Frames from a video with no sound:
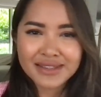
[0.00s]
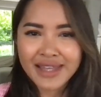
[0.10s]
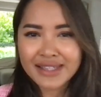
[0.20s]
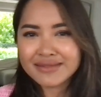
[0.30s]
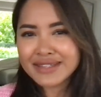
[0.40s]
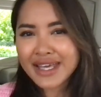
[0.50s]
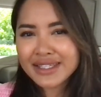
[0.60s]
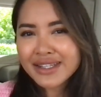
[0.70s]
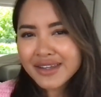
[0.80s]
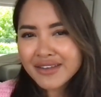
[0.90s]
like
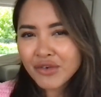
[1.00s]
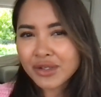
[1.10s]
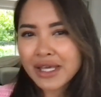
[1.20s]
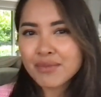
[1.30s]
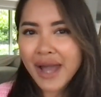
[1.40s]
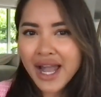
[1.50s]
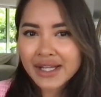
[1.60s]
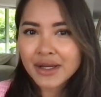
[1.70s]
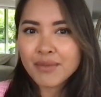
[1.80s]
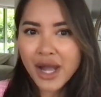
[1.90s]
negative or like
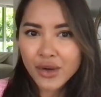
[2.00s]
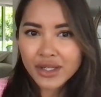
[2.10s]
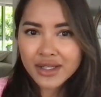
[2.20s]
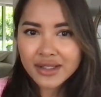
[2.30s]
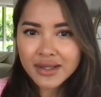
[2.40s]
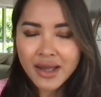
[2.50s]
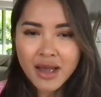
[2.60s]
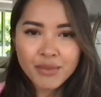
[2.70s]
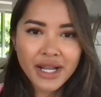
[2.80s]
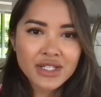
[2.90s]
bad about it,
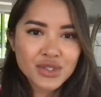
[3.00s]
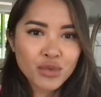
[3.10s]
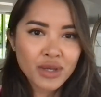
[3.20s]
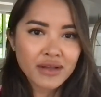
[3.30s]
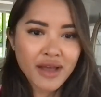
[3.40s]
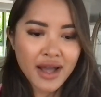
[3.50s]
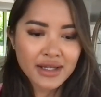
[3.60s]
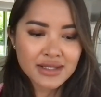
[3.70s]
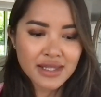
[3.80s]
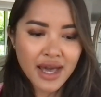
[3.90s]
but I do
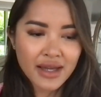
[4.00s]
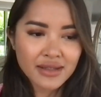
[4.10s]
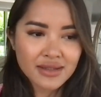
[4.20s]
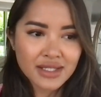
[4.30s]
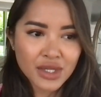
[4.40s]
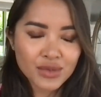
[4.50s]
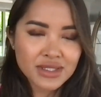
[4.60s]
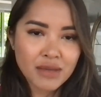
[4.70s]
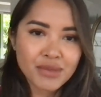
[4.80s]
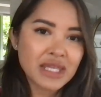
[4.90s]
realize that
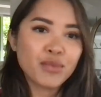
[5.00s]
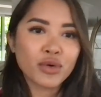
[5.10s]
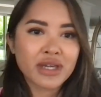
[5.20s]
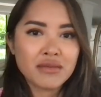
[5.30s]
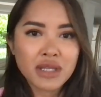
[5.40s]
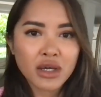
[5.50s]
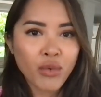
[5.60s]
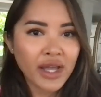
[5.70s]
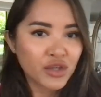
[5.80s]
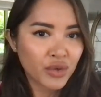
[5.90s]
some people can be
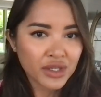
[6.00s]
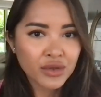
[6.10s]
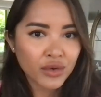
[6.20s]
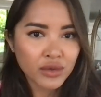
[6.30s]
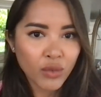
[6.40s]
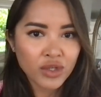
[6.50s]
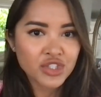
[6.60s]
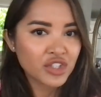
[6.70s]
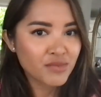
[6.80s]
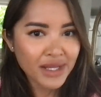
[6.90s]
quite critical or
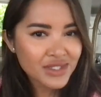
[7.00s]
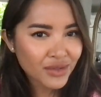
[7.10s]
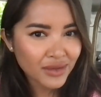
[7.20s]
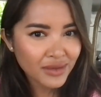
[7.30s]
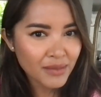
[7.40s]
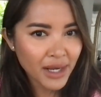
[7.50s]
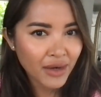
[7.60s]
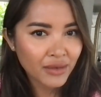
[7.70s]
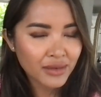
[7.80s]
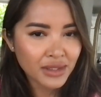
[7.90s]
judgmental
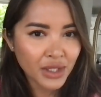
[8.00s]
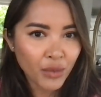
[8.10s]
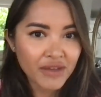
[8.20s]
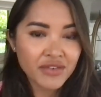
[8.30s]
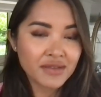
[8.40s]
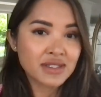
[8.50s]
about if